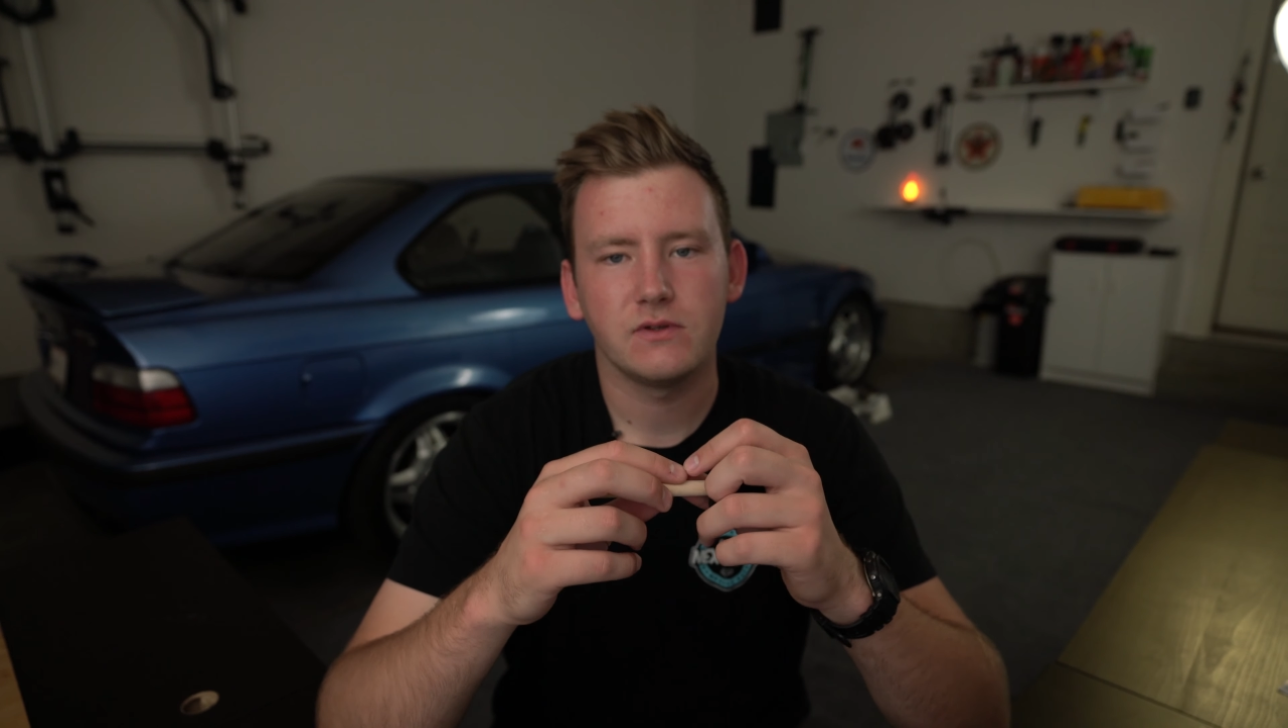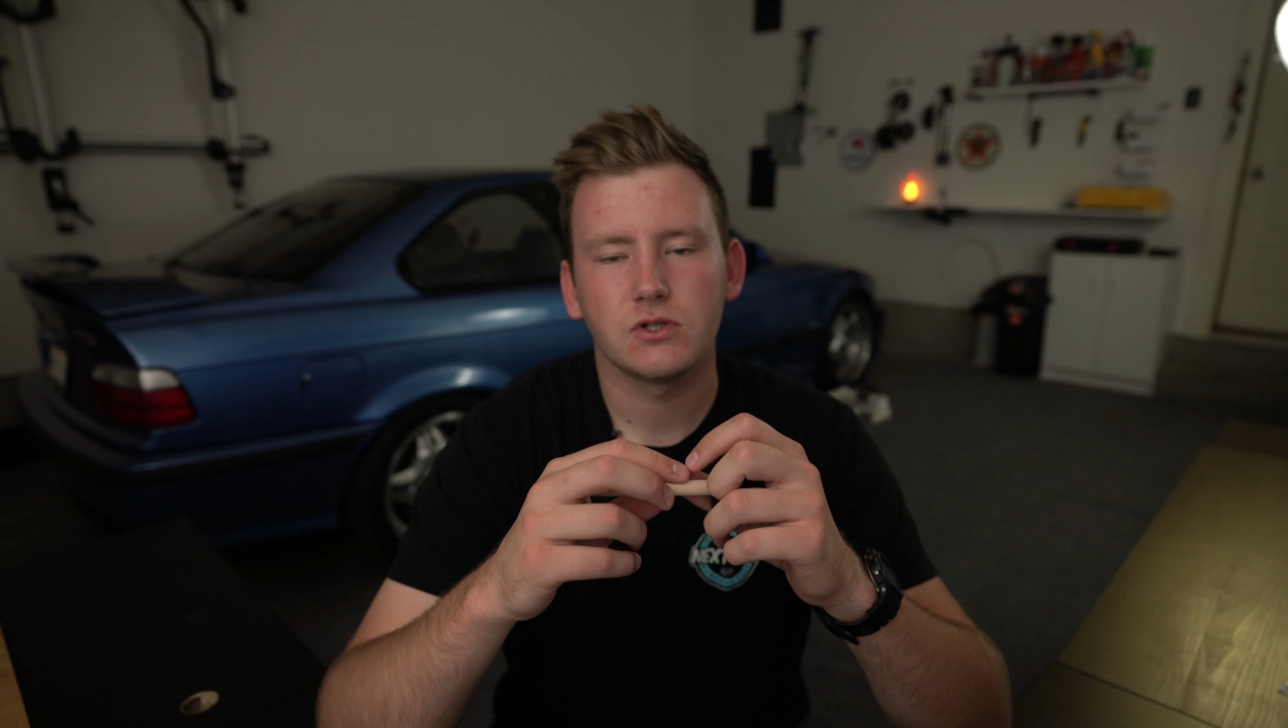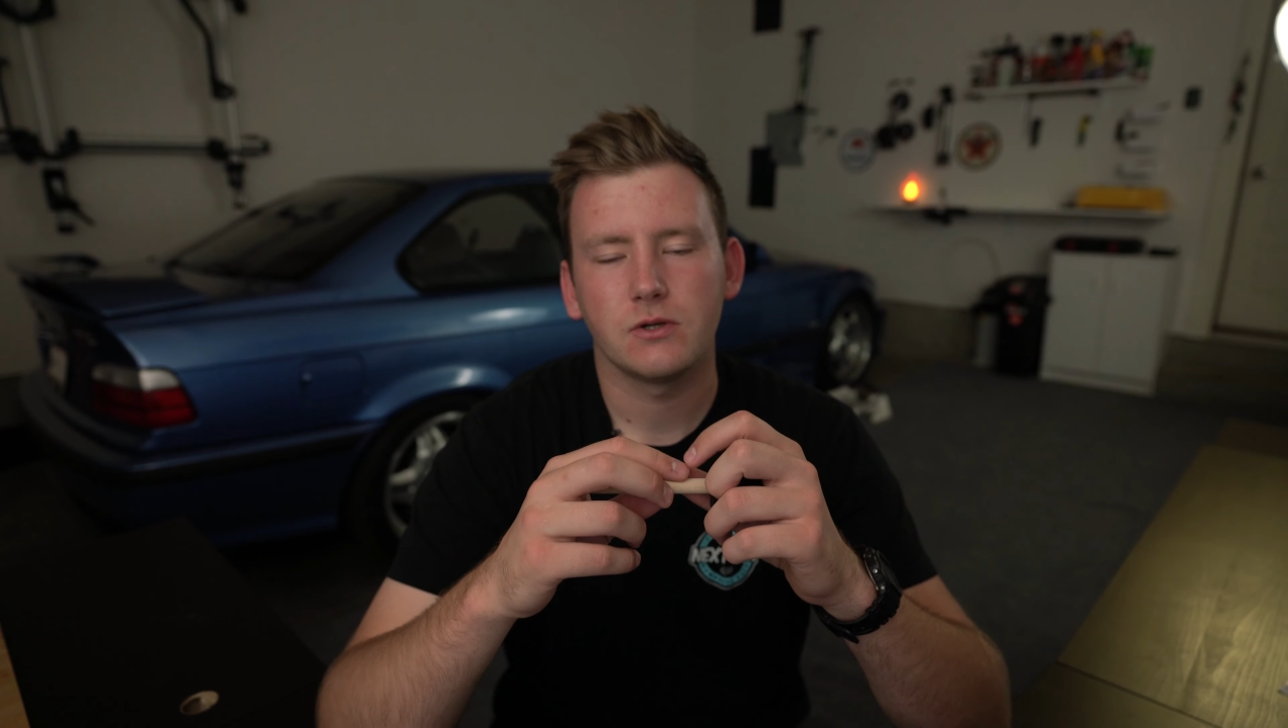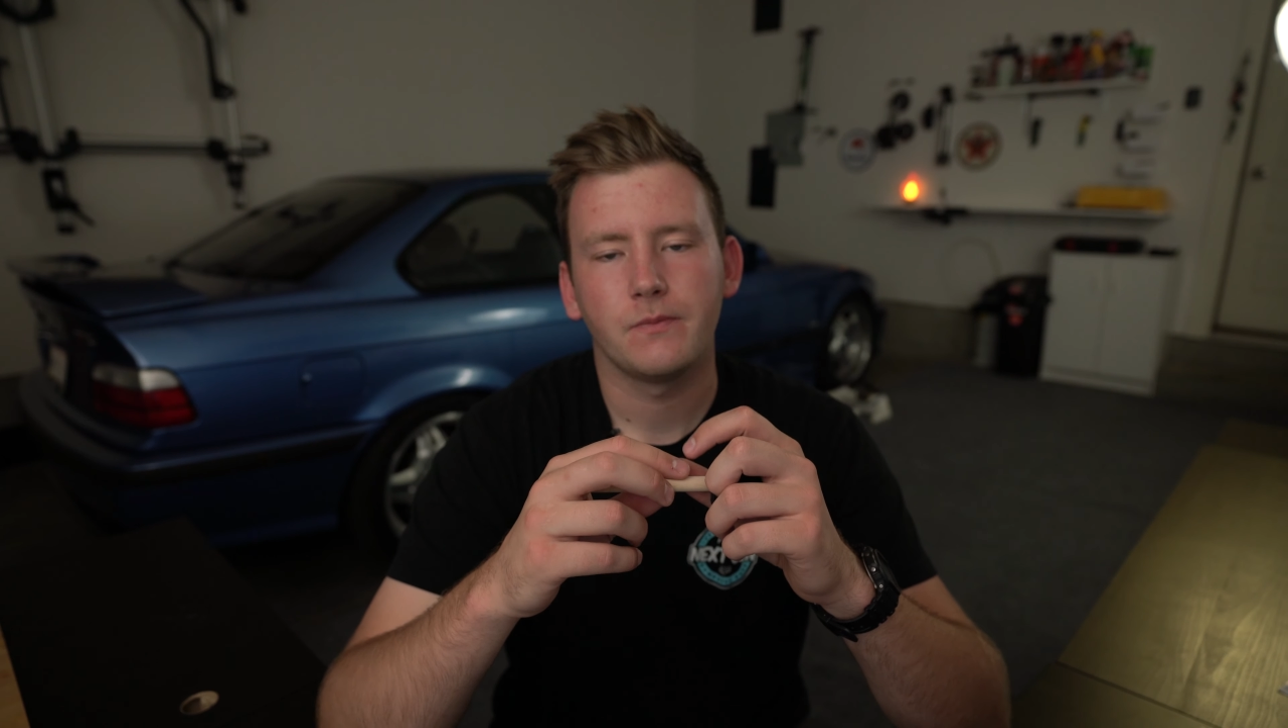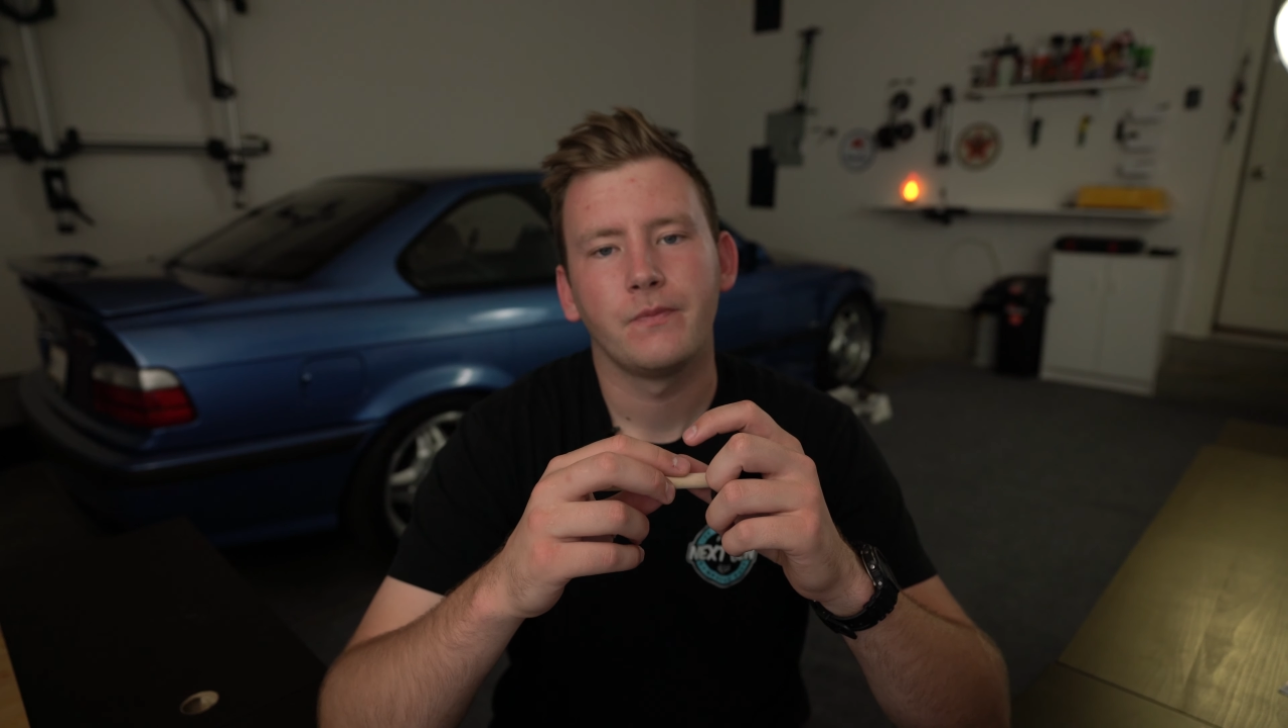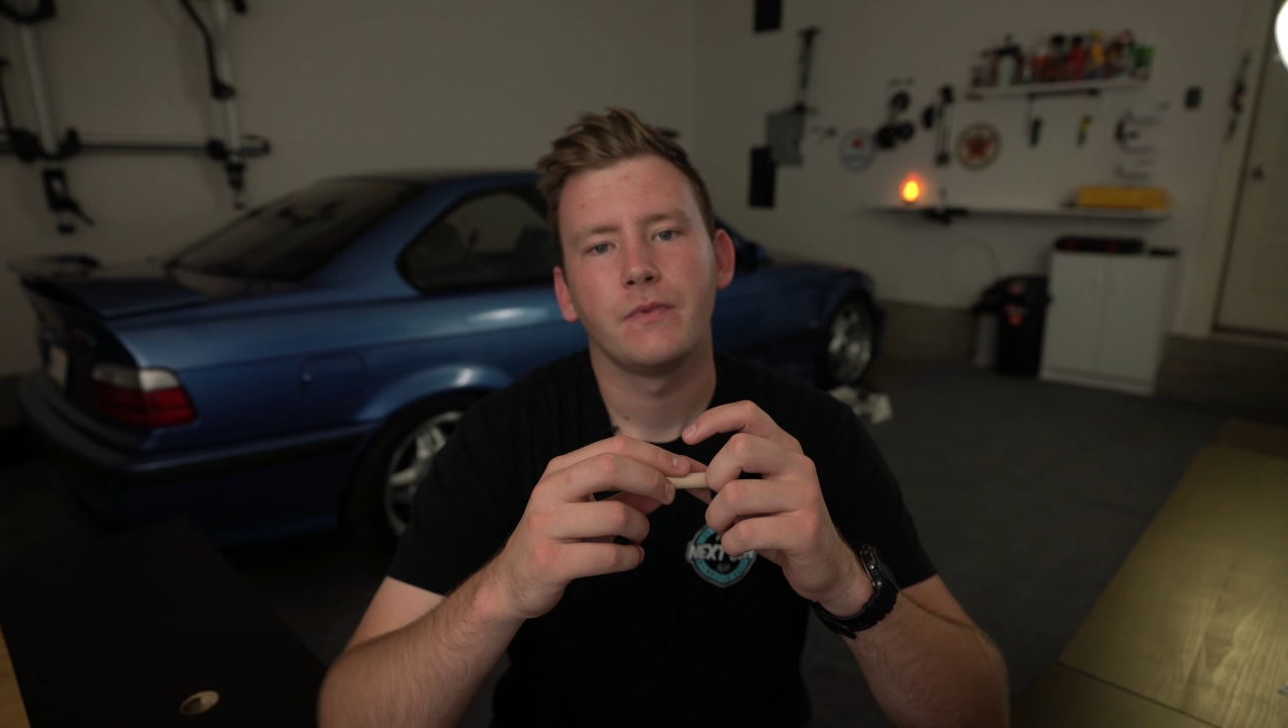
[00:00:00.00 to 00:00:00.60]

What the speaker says: future.